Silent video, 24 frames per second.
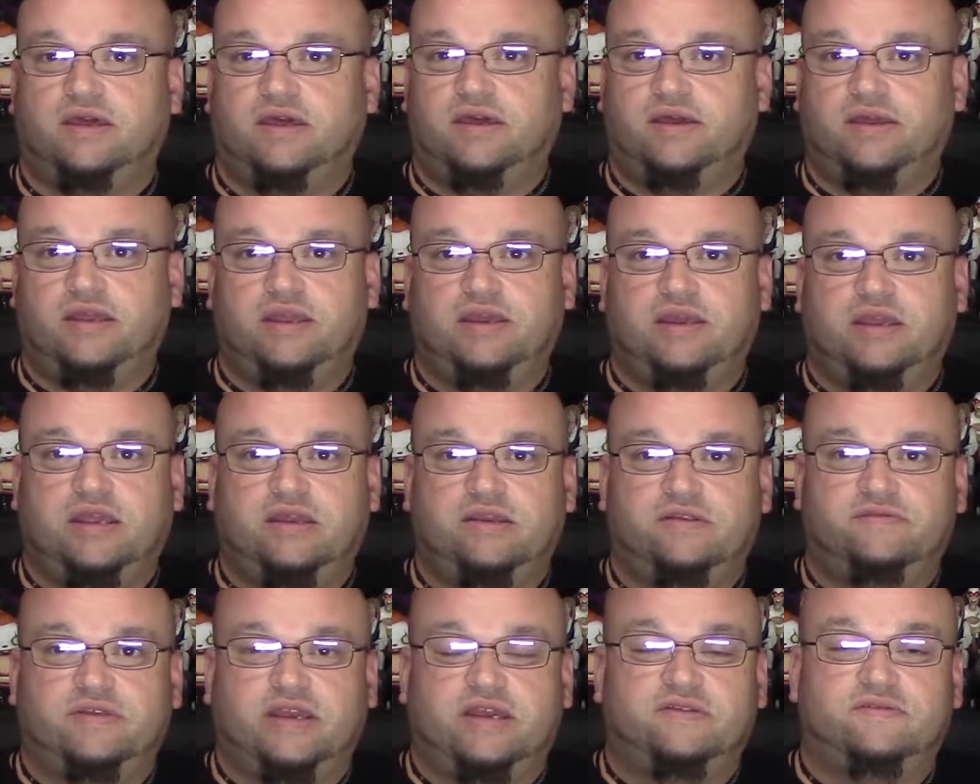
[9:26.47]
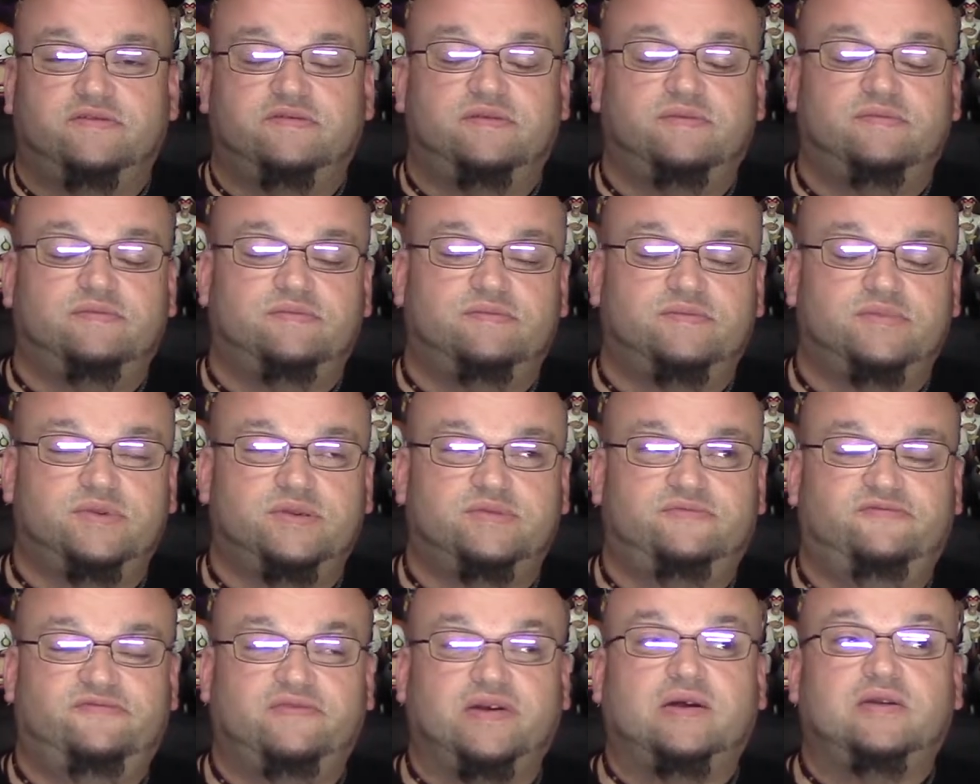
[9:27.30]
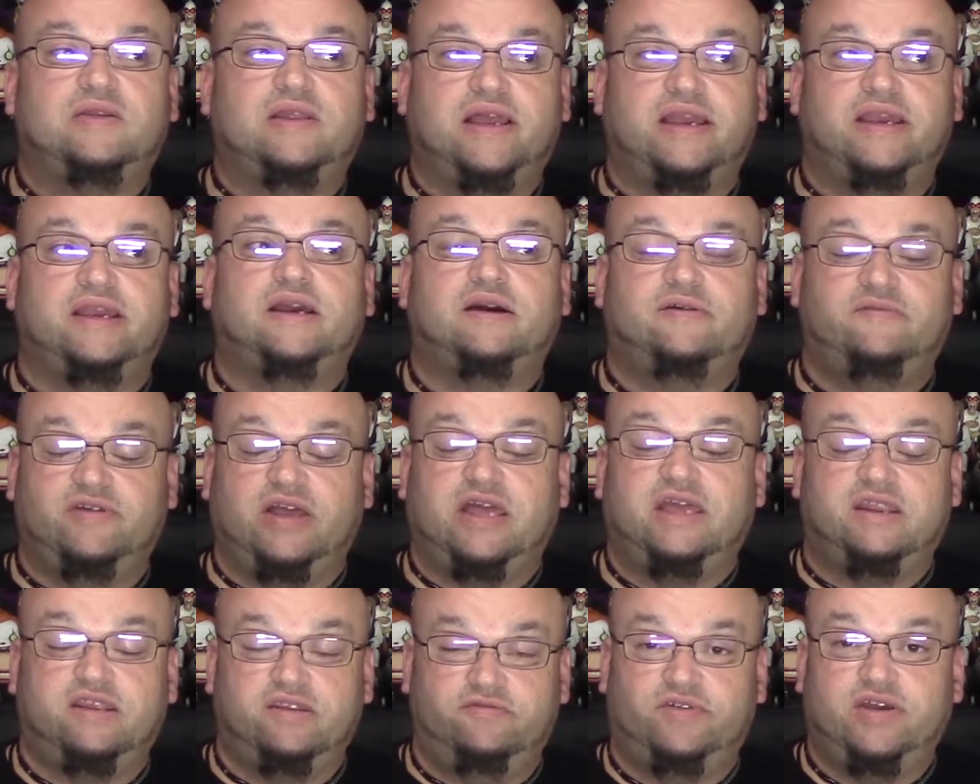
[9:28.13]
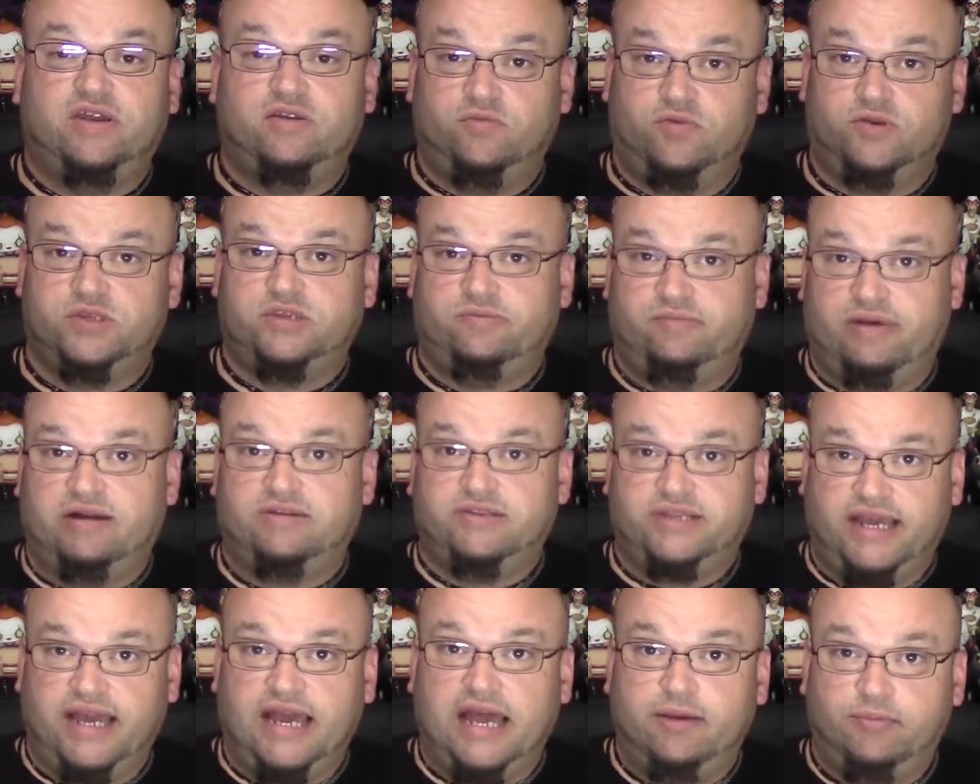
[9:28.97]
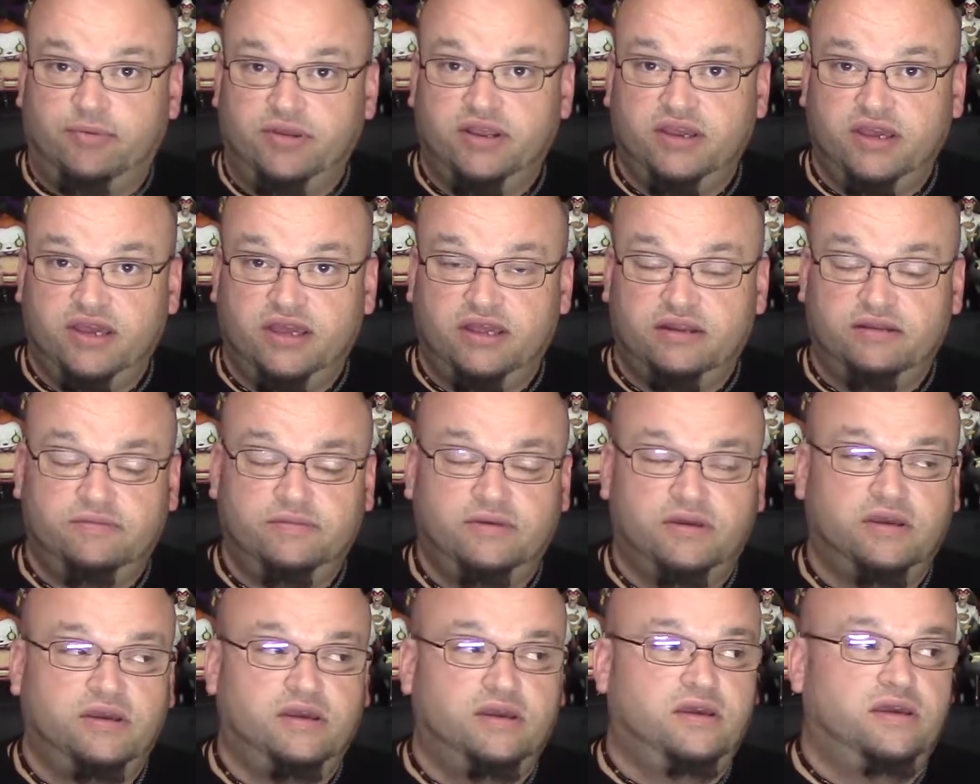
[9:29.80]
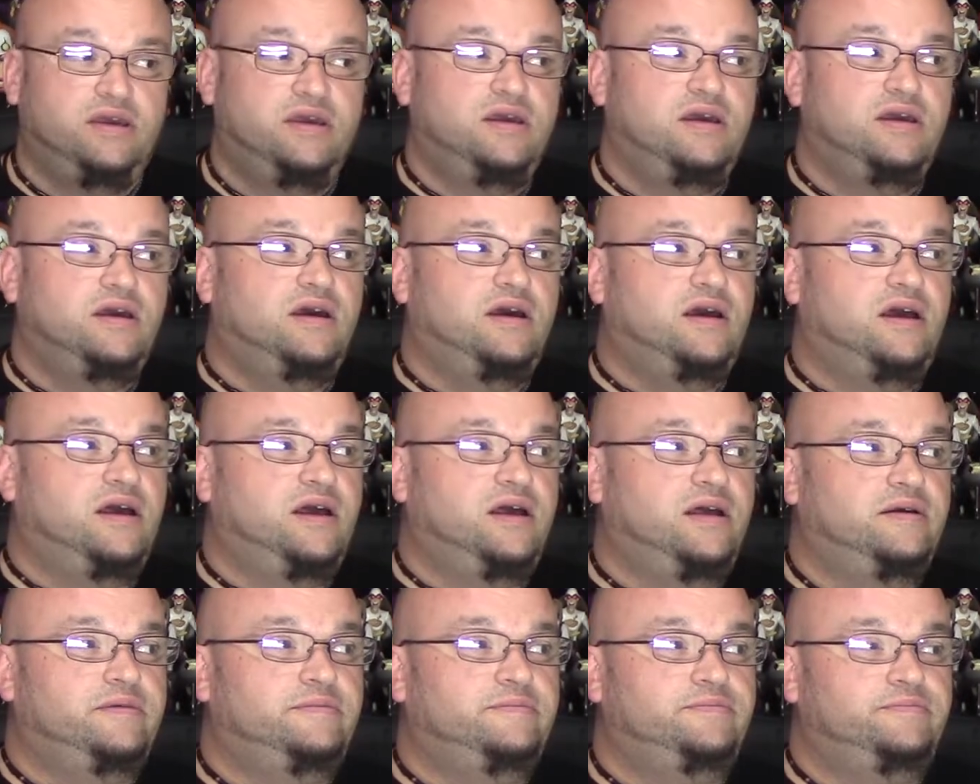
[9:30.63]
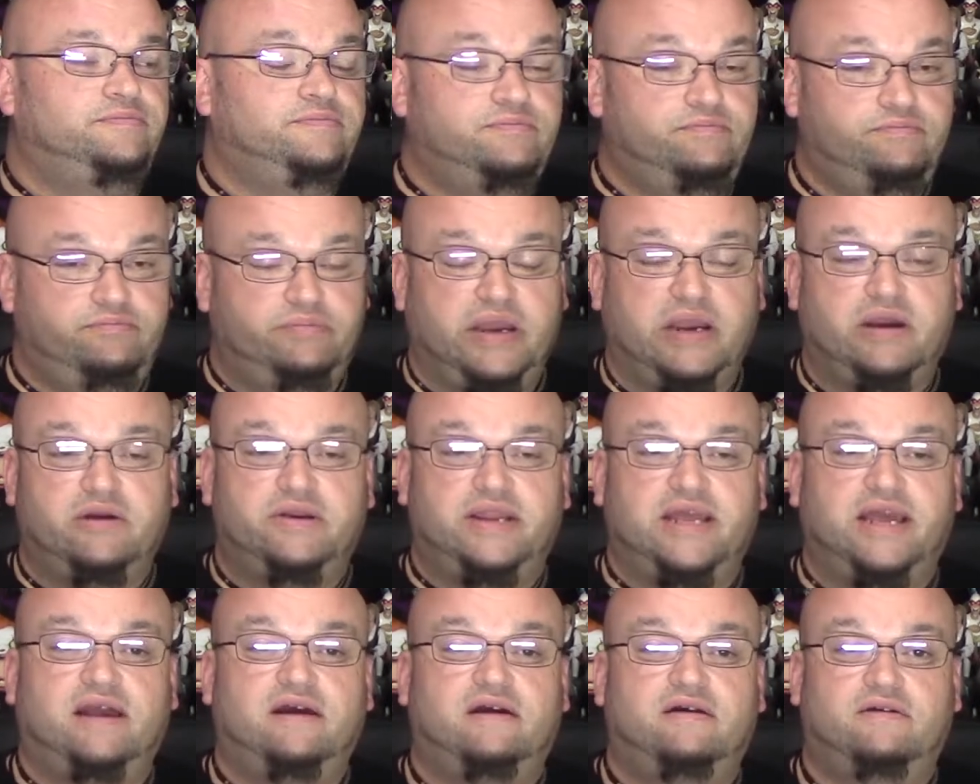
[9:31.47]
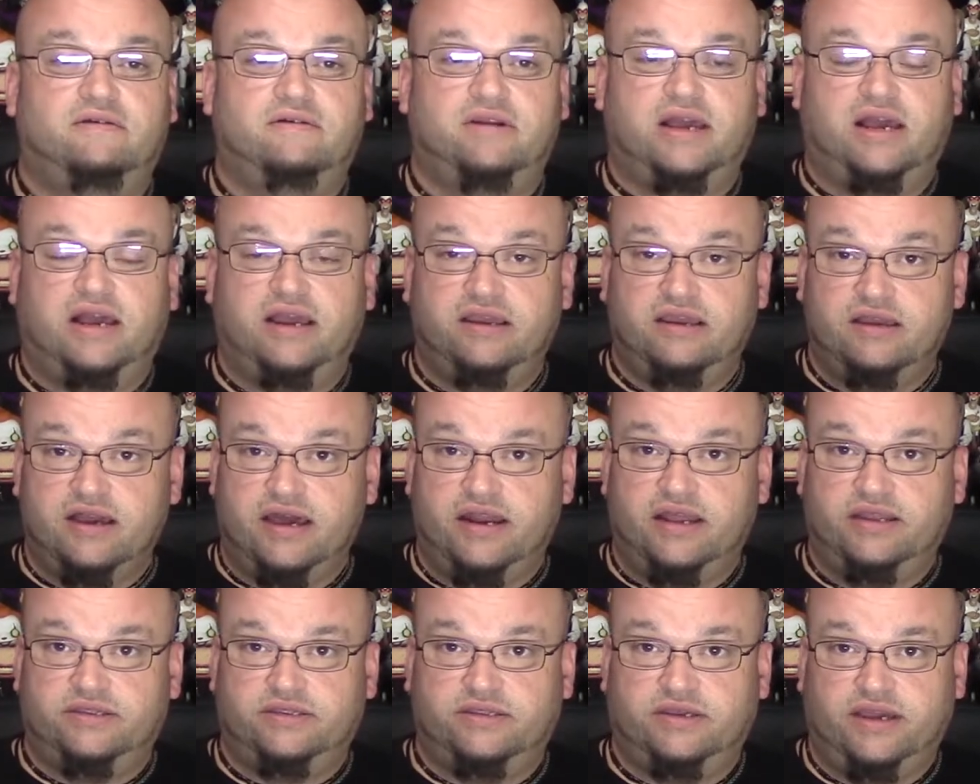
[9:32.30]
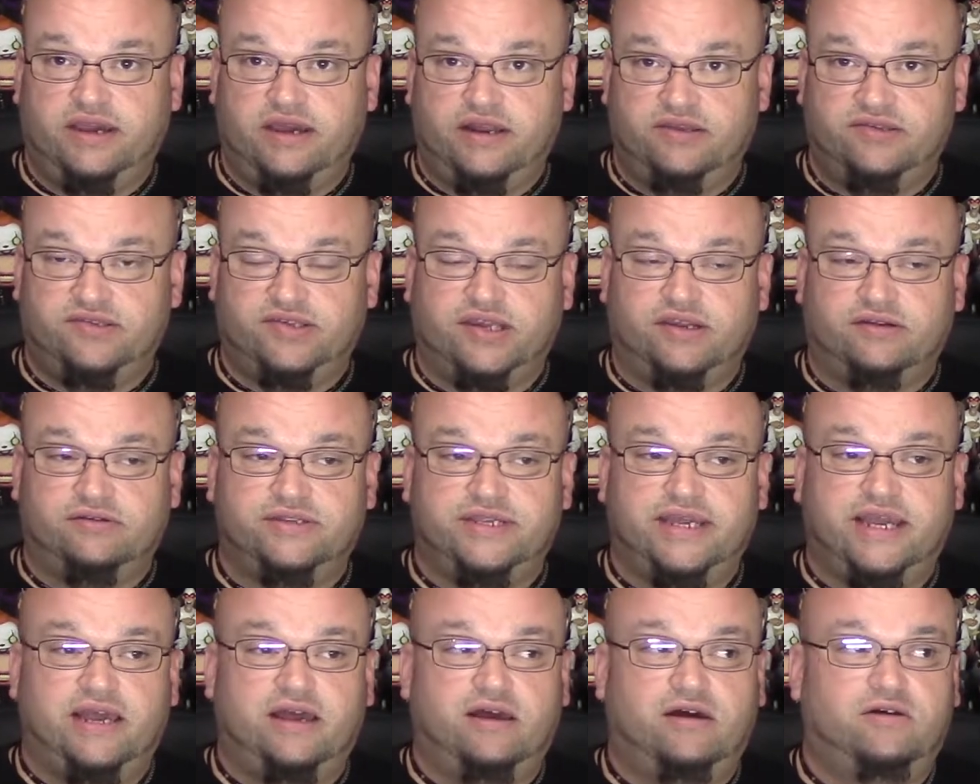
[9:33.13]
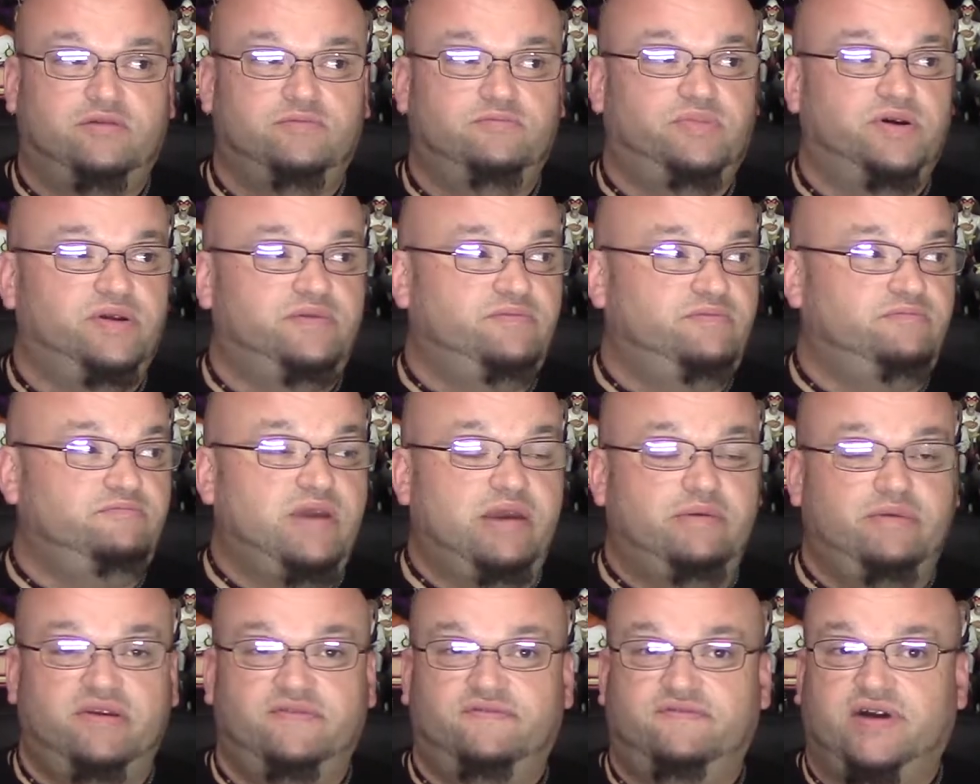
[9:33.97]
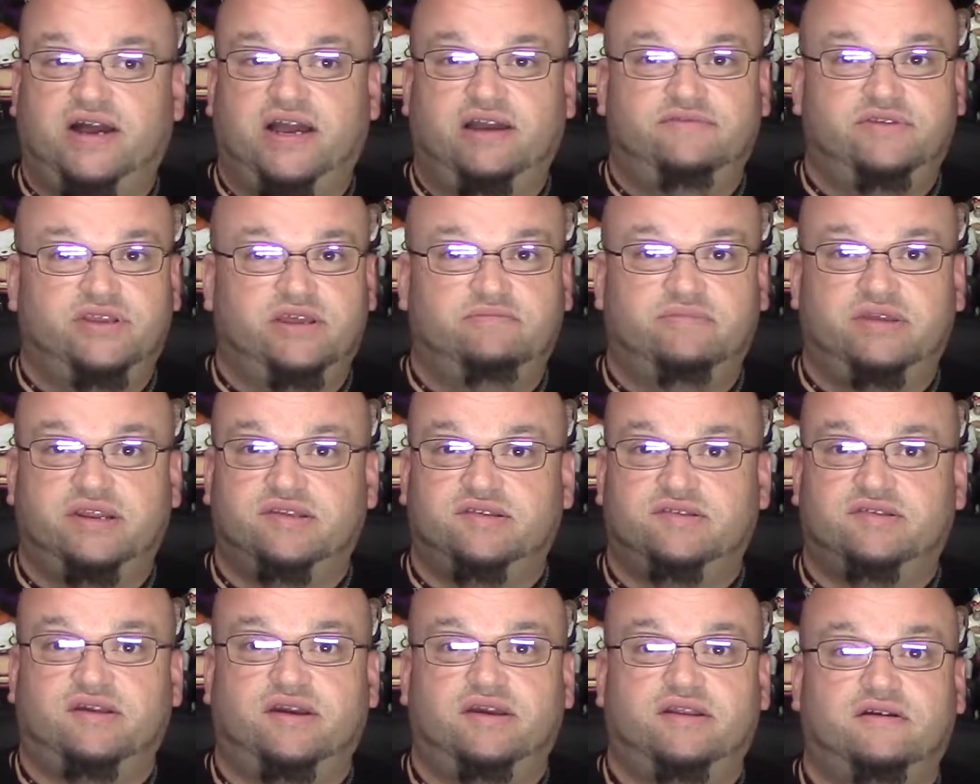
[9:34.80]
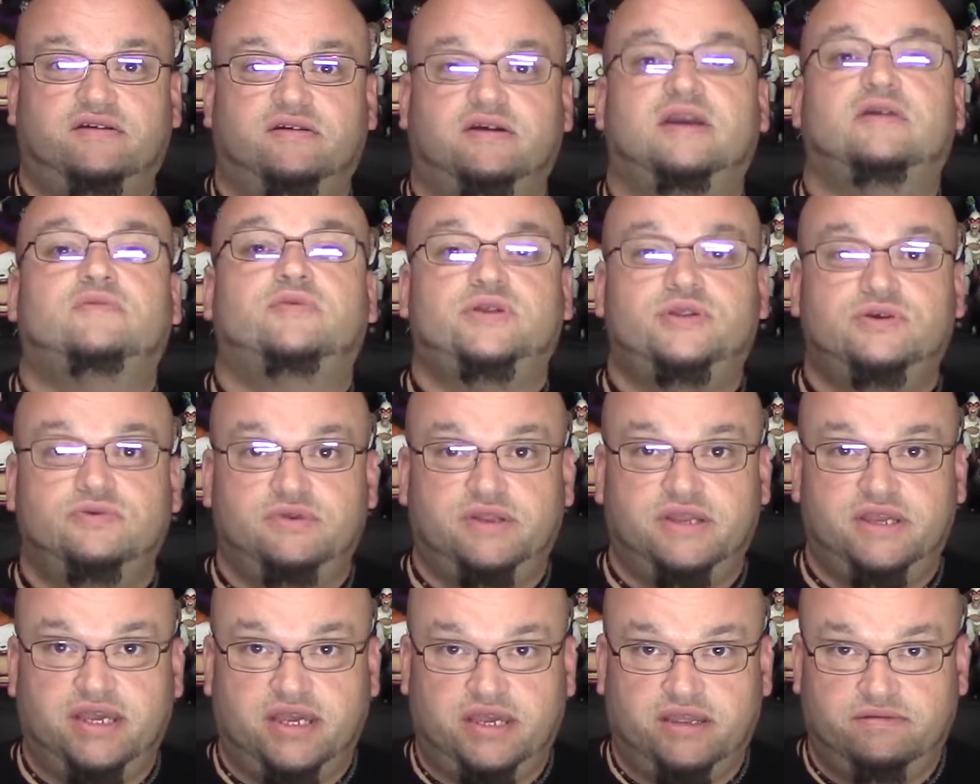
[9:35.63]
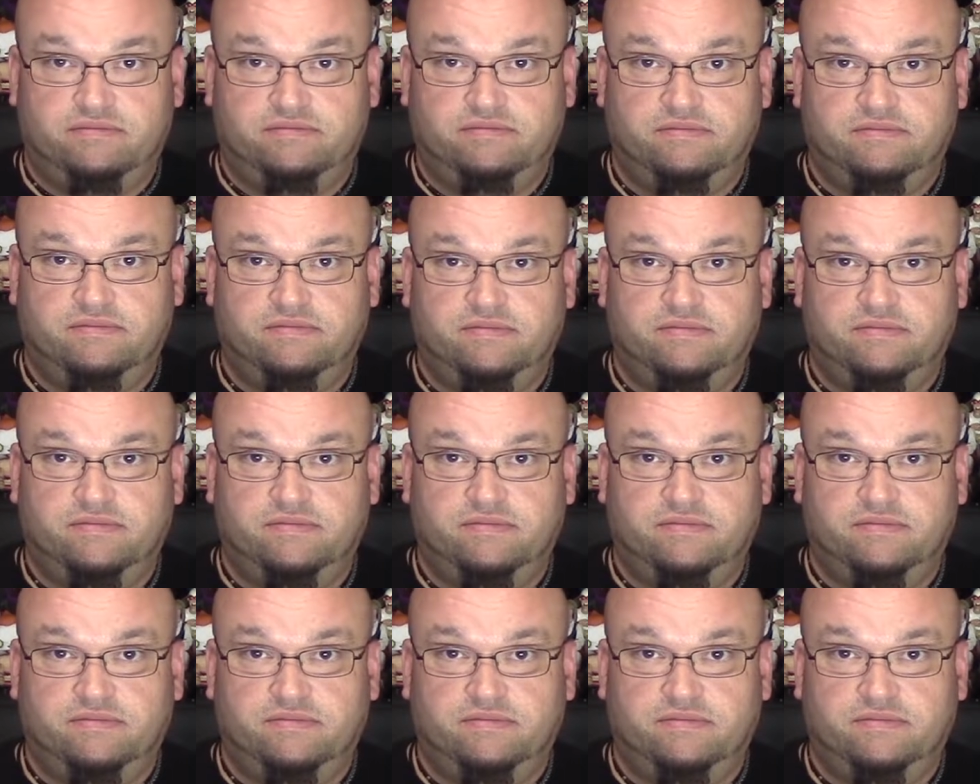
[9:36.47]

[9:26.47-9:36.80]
uh, it, it felt like an event was about to happen again. Um, bear down. I got it to kind of settle down, but maybe five, ten minutes later, it would do it again